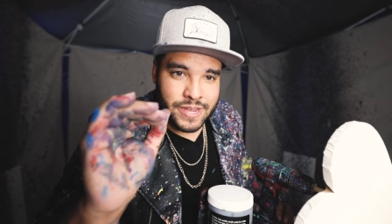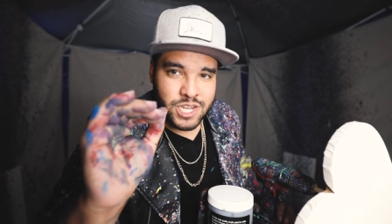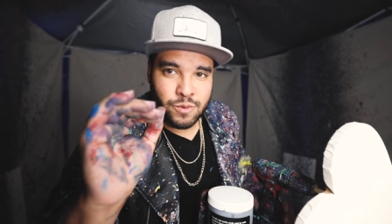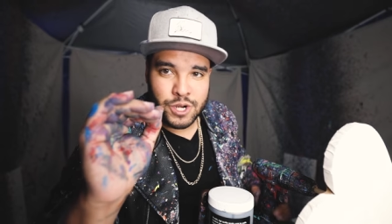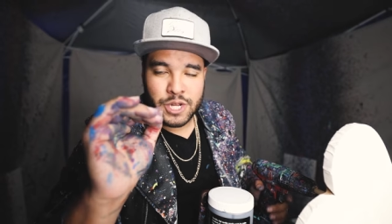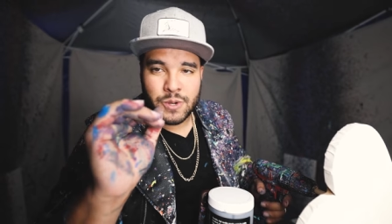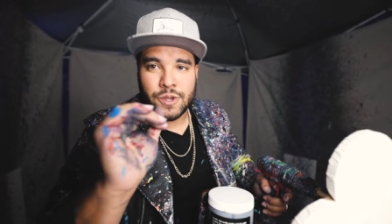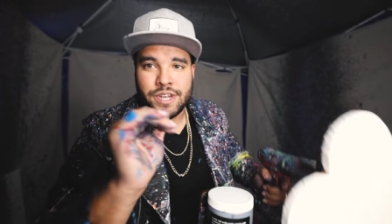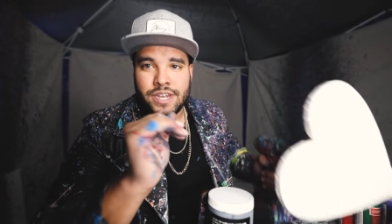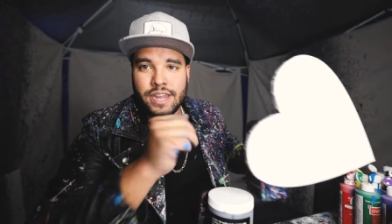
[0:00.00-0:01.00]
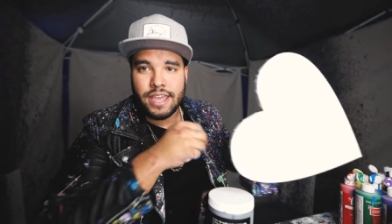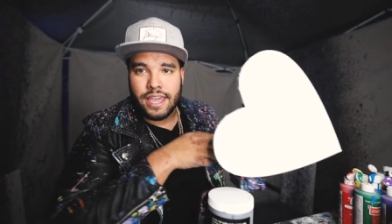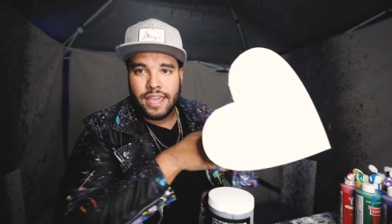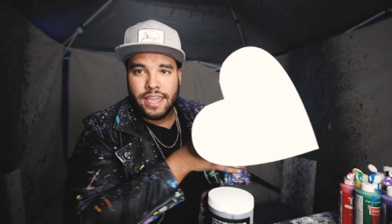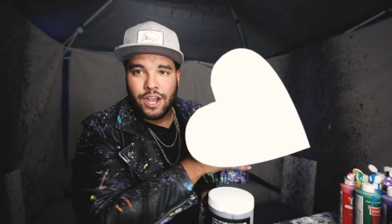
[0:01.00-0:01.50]
piece, we're doing
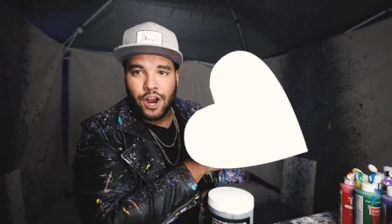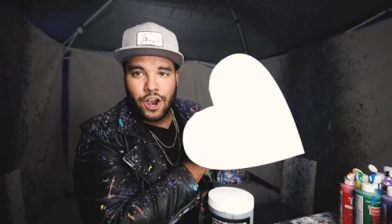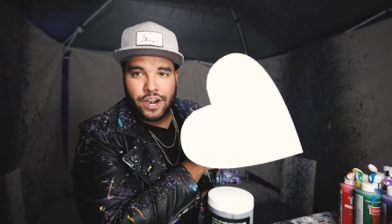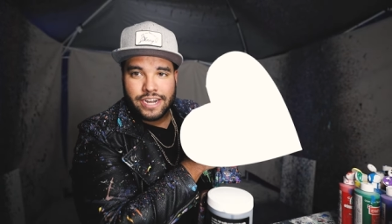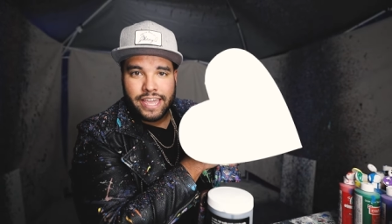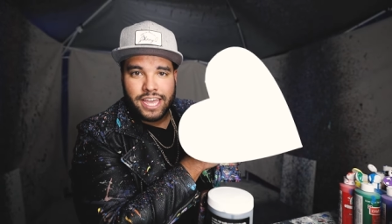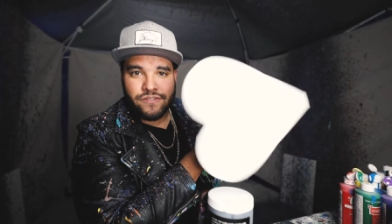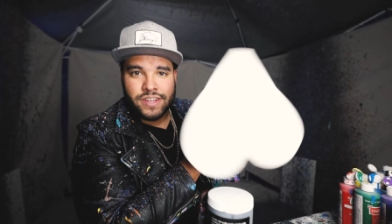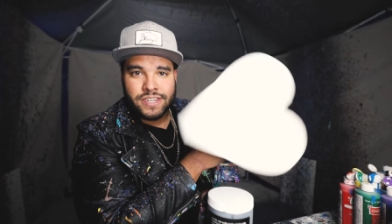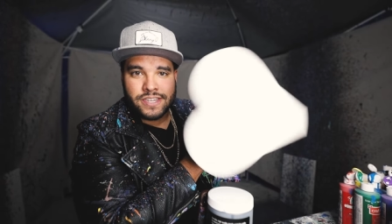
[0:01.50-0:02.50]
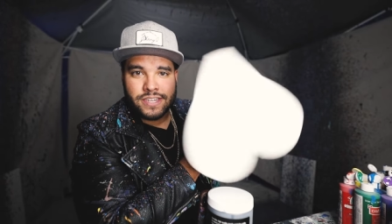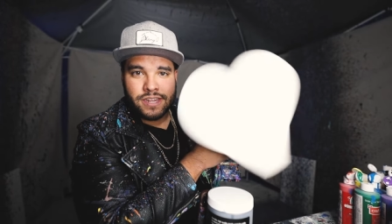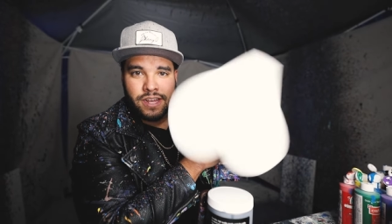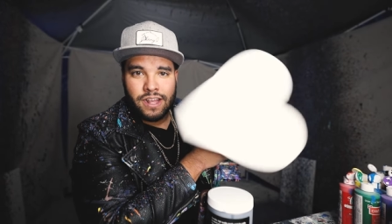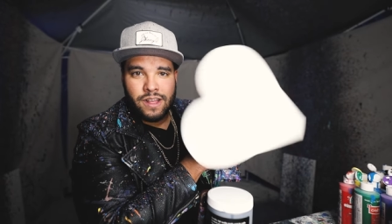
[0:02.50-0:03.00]
a heart canvas.
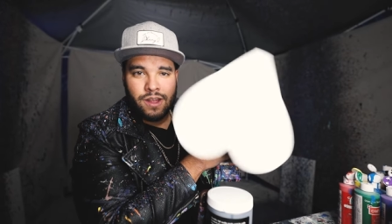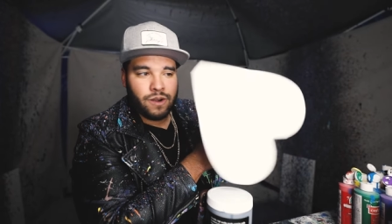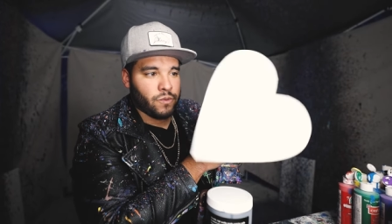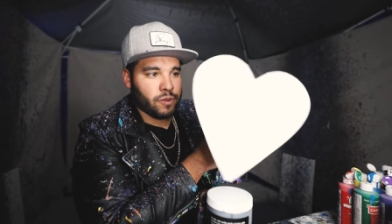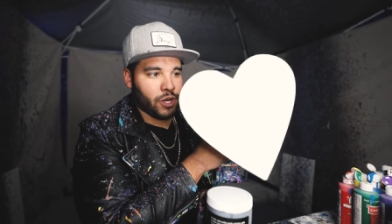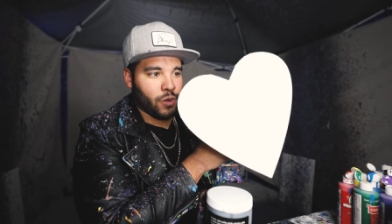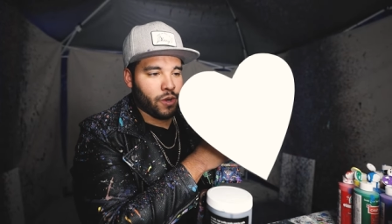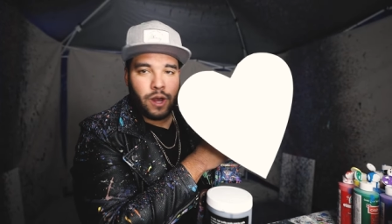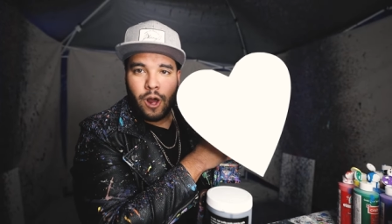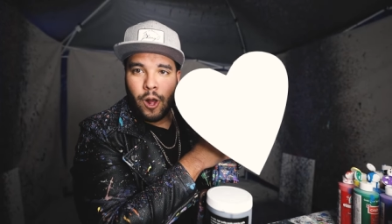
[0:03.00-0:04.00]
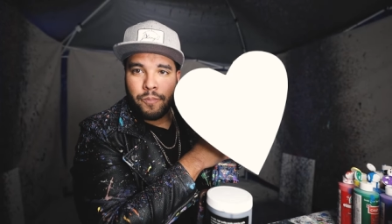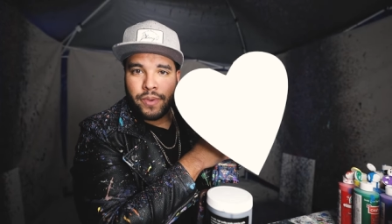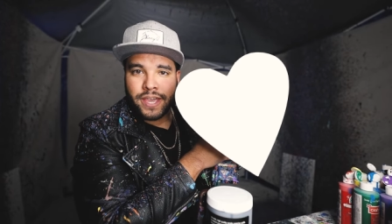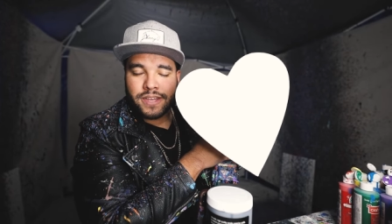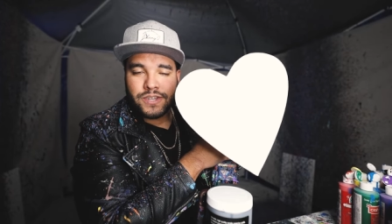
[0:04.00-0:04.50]
We're gonna be doing all
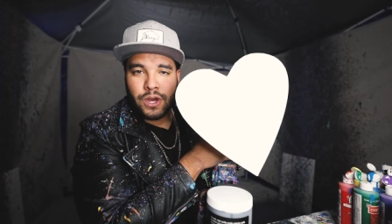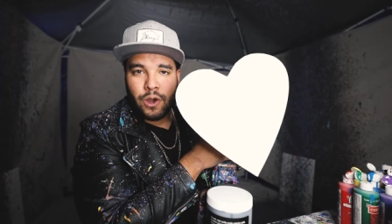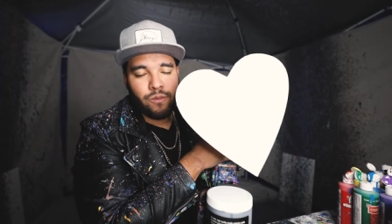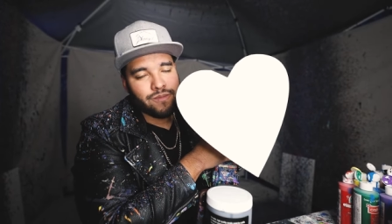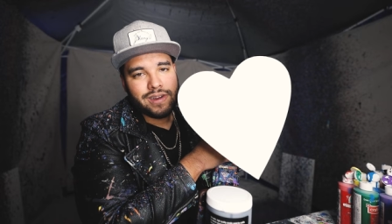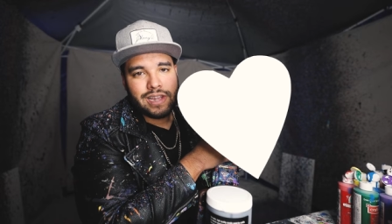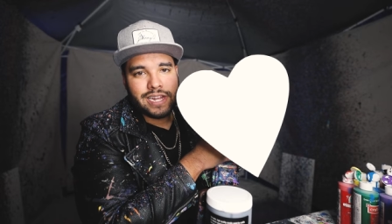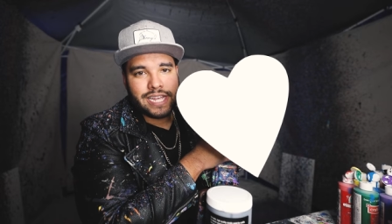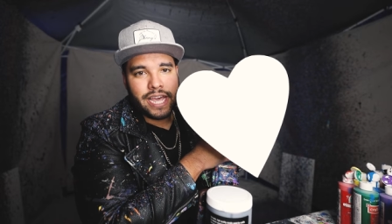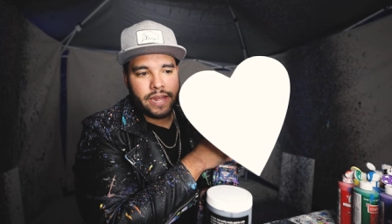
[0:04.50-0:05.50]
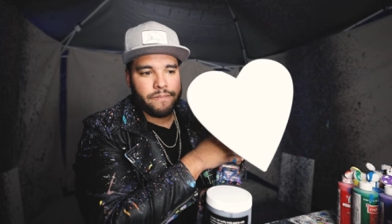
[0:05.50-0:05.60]
pink, so let's get